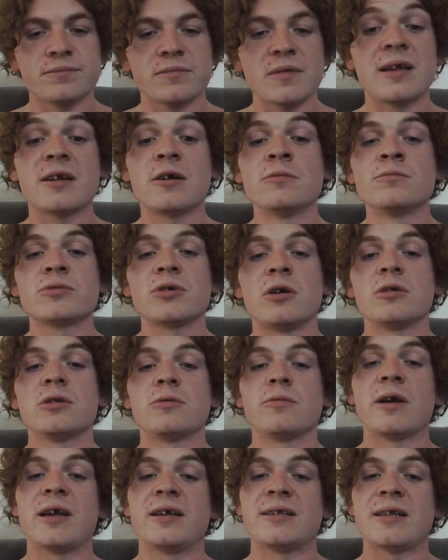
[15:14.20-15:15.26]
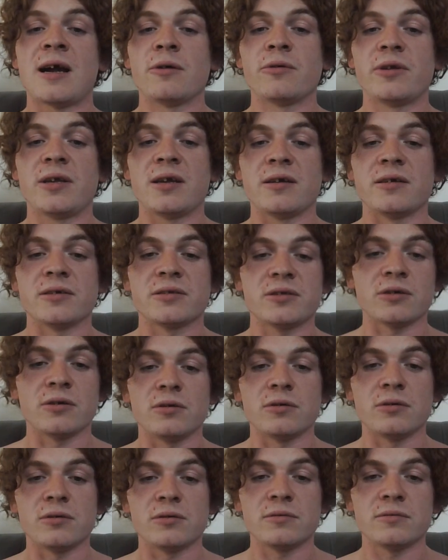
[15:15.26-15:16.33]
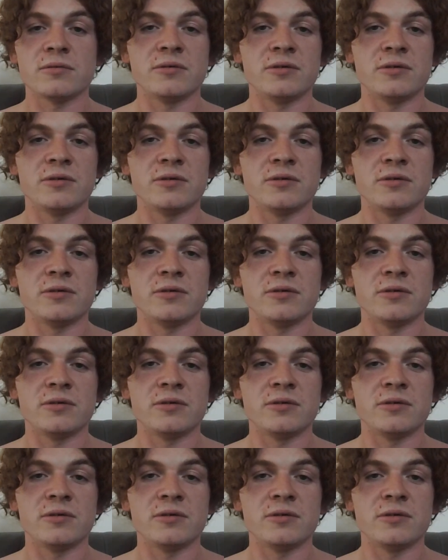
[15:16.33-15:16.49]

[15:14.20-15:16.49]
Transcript: it comes all the way down here. So